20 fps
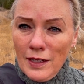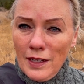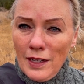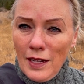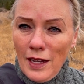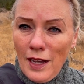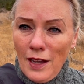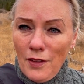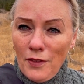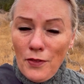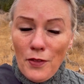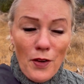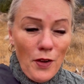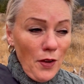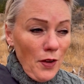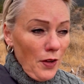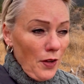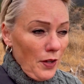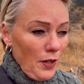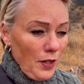of
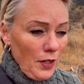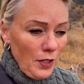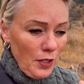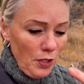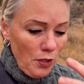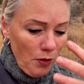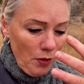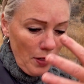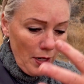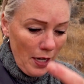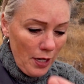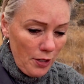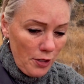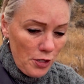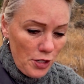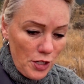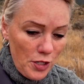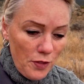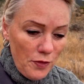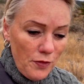your
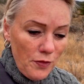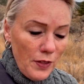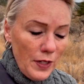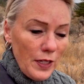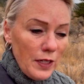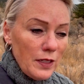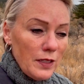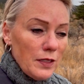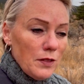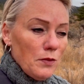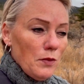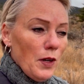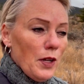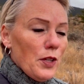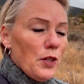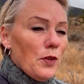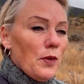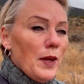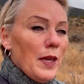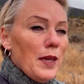energy field, what
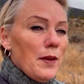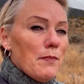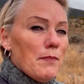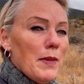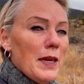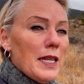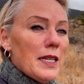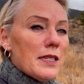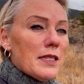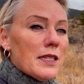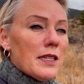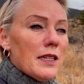you emit,